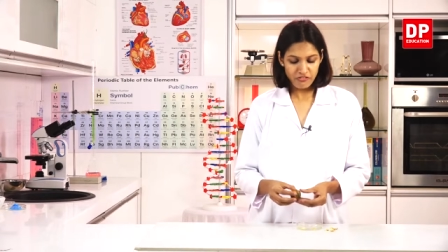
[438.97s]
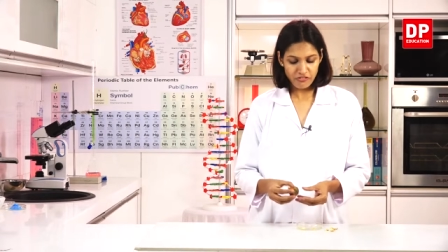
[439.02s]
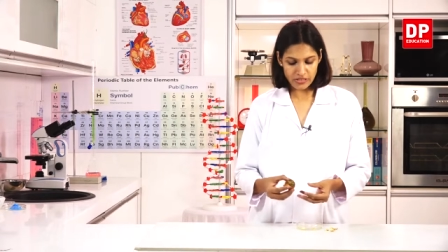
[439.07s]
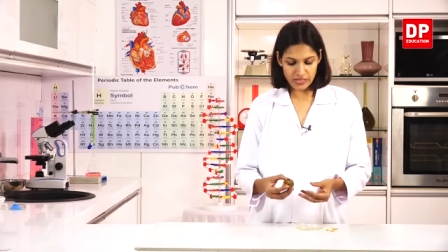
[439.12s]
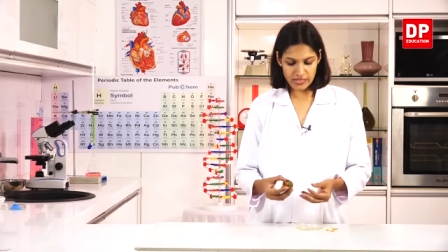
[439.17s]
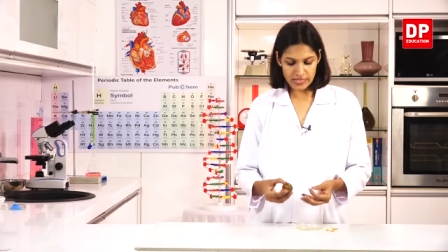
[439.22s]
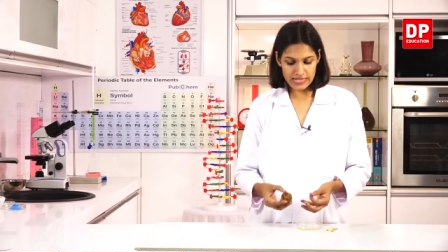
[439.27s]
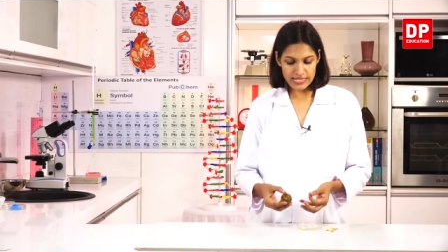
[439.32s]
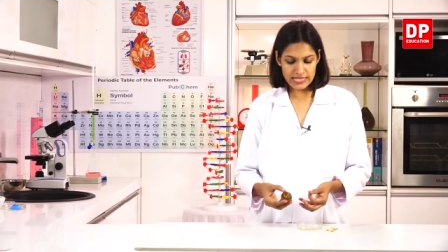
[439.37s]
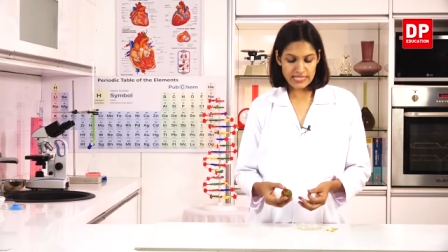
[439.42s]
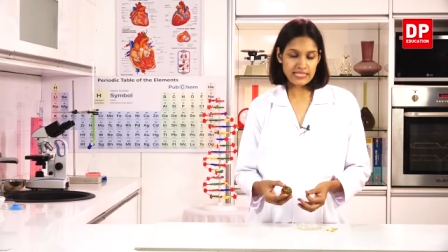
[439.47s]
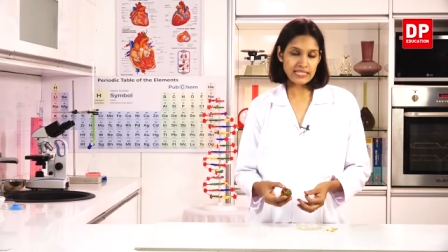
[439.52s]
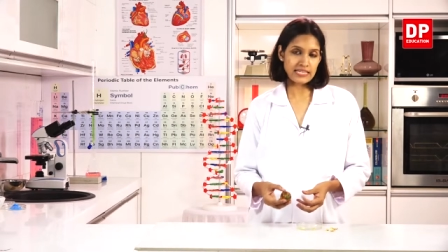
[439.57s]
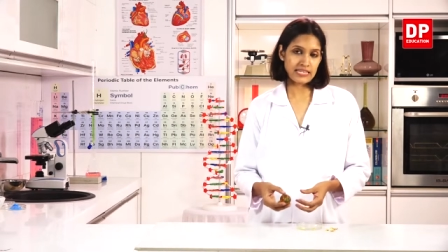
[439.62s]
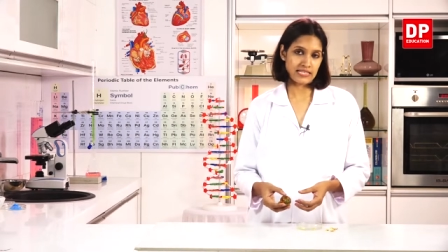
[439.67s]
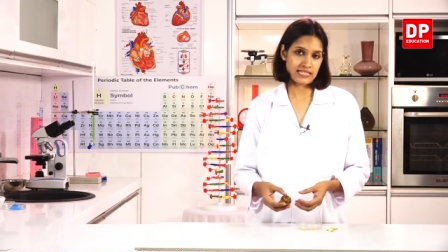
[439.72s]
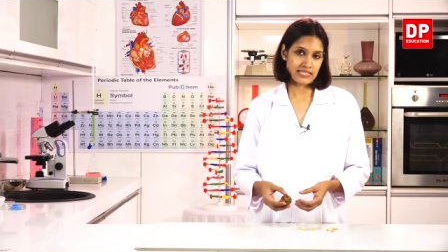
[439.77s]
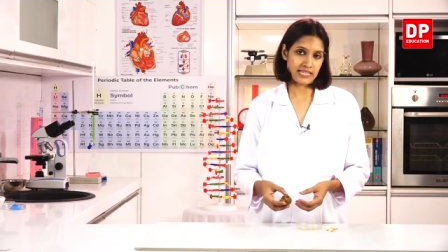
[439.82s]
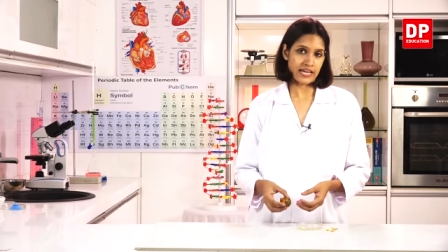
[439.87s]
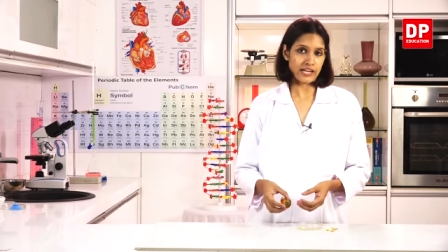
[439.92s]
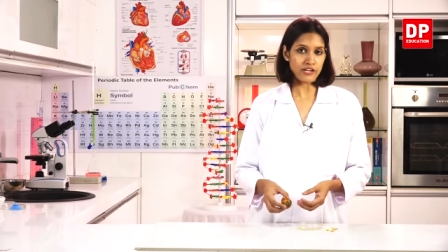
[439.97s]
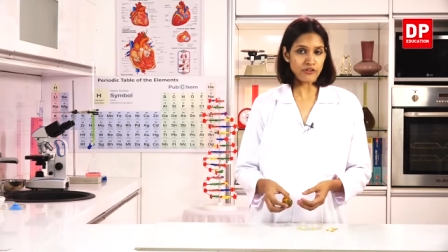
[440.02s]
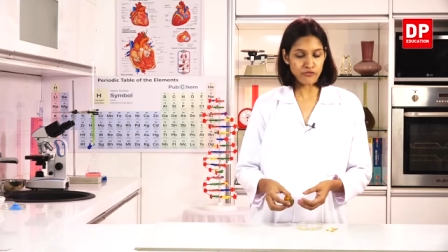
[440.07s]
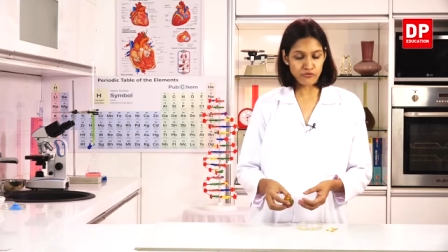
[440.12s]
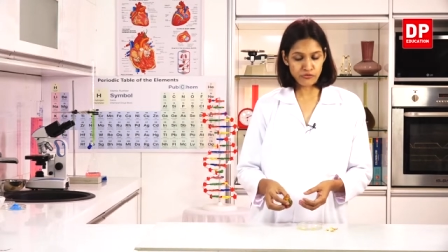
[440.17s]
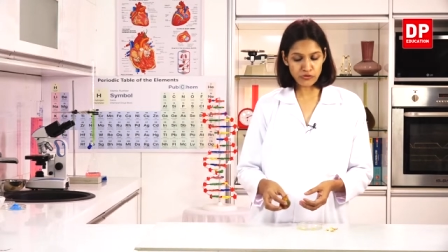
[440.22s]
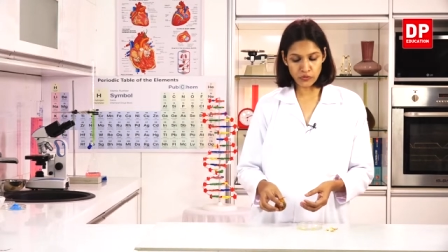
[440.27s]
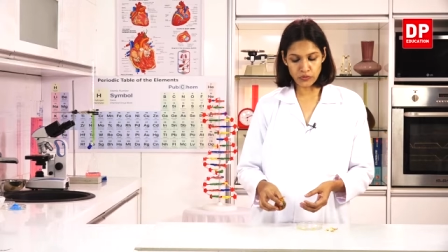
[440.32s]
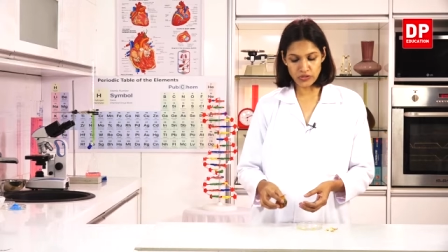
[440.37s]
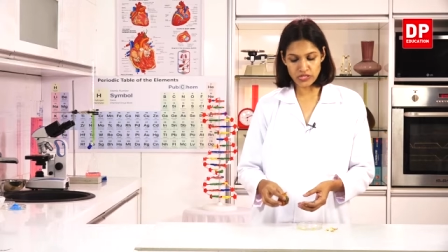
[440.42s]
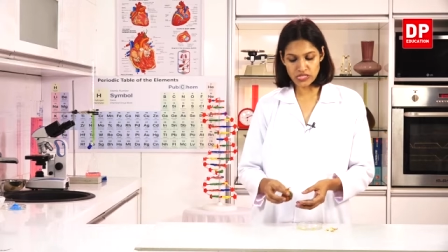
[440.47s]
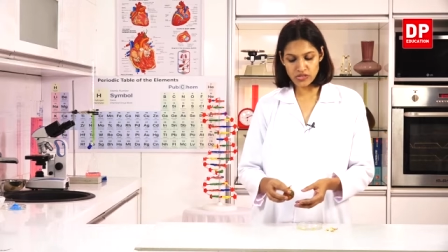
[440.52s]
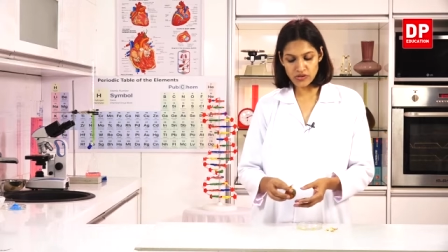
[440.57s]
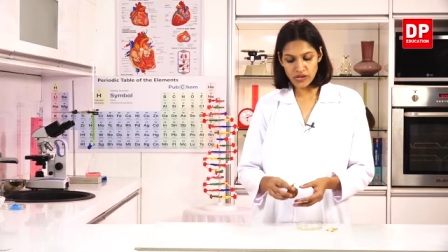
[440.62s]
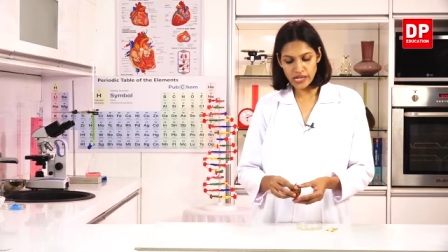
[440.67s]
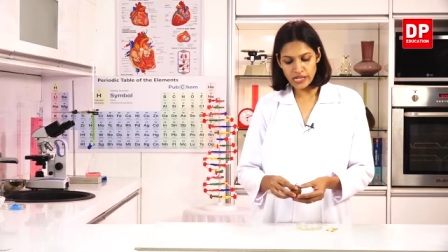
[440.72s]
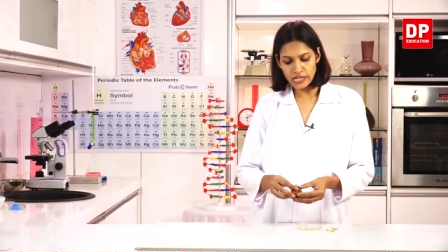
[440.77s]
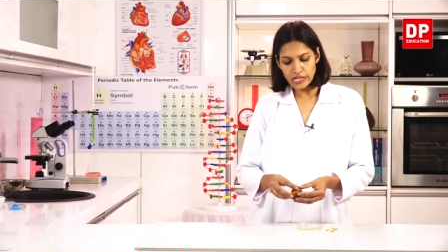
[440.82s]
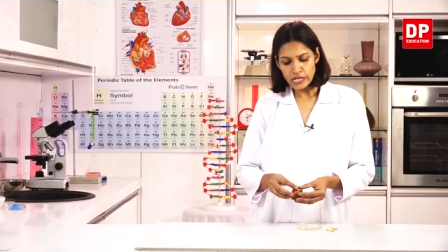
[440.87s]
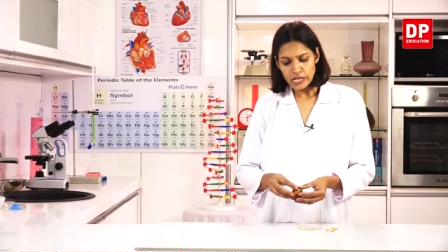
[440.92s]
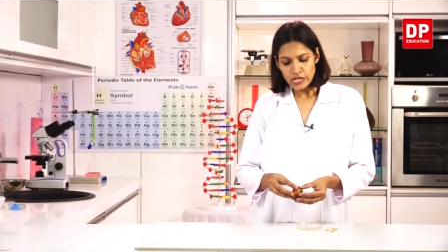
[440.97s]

uh, seeds and fruits, right?